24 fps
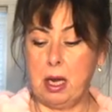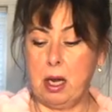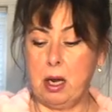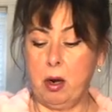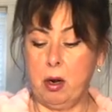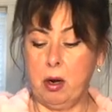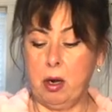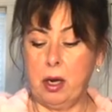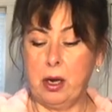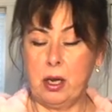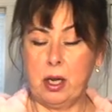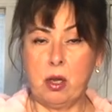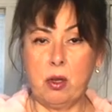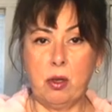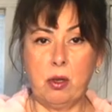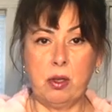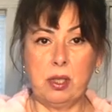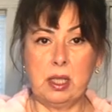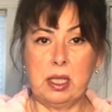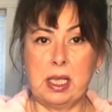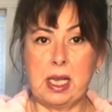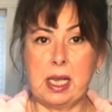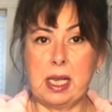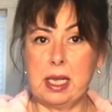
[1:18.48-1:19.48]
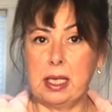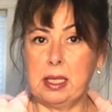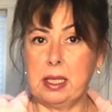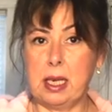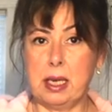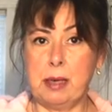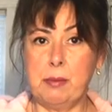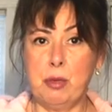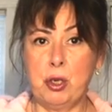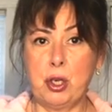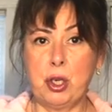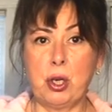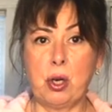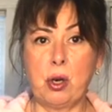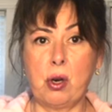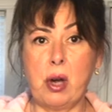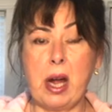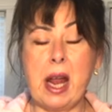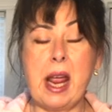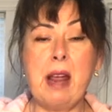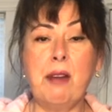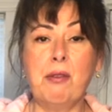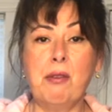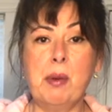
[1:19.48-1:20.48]
articles that I'm
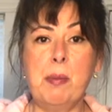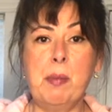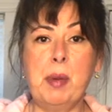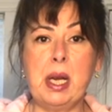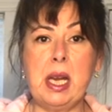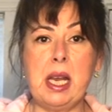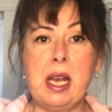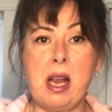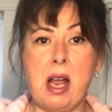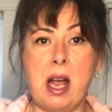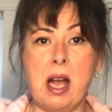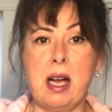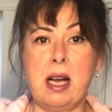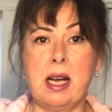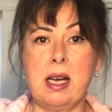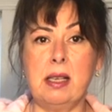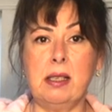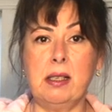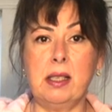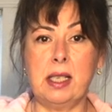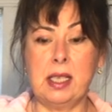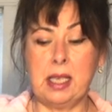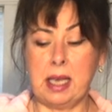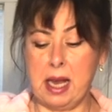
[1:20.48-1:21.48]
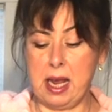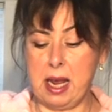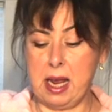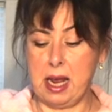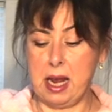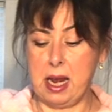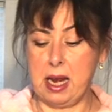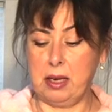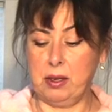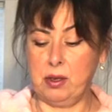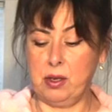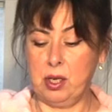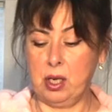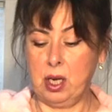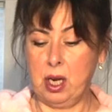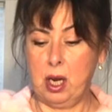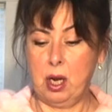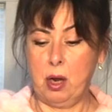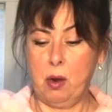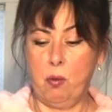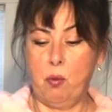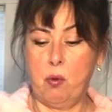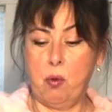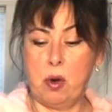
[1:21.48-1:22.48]
sure everybody has and
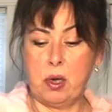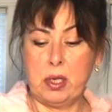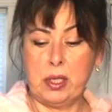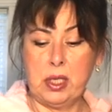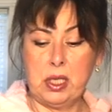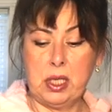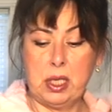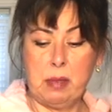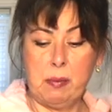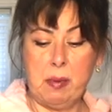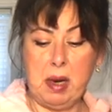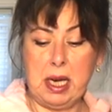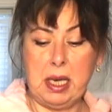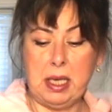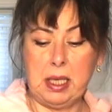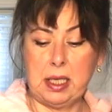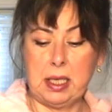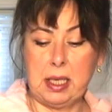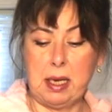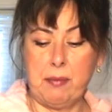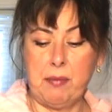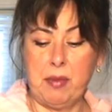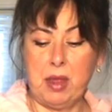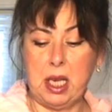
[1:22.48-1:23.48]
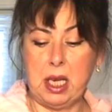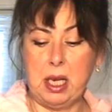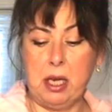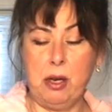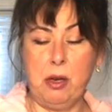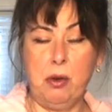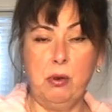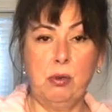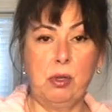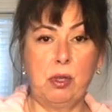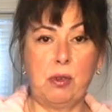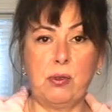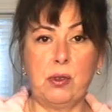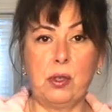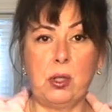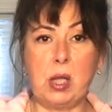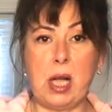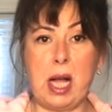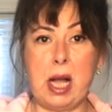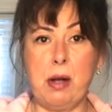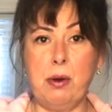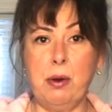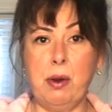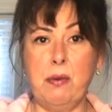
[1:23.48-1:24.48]
wants to make something useful
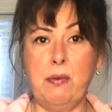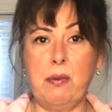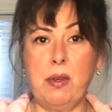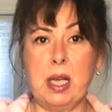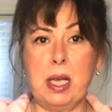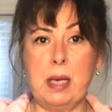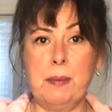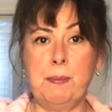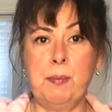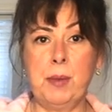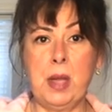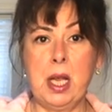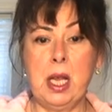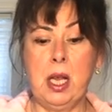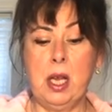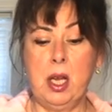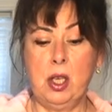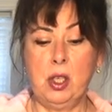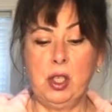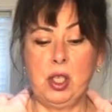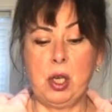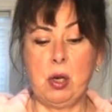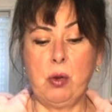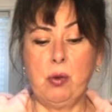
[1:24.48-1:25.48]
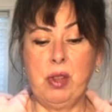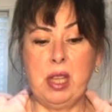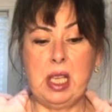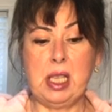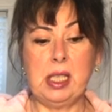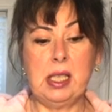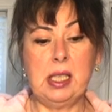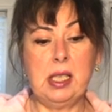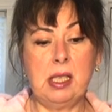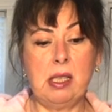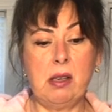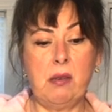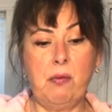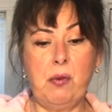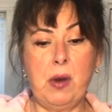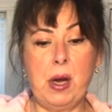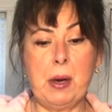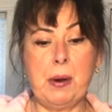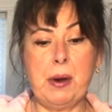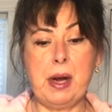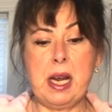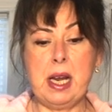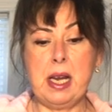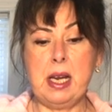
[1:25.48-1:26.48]
out of it. So this is a
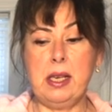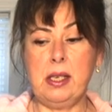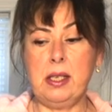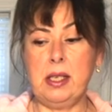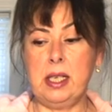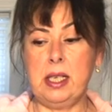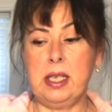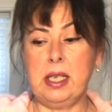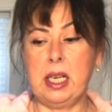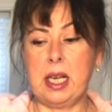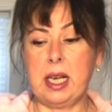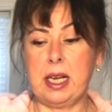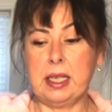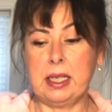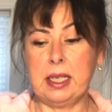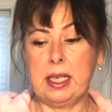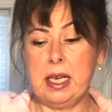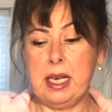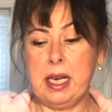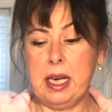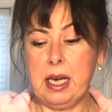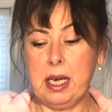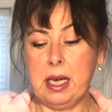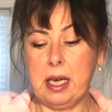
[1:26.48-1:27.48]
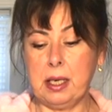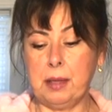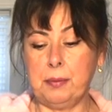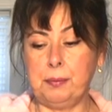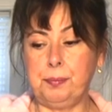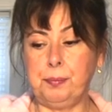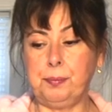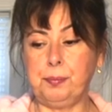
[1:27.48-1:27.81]
very easy technique,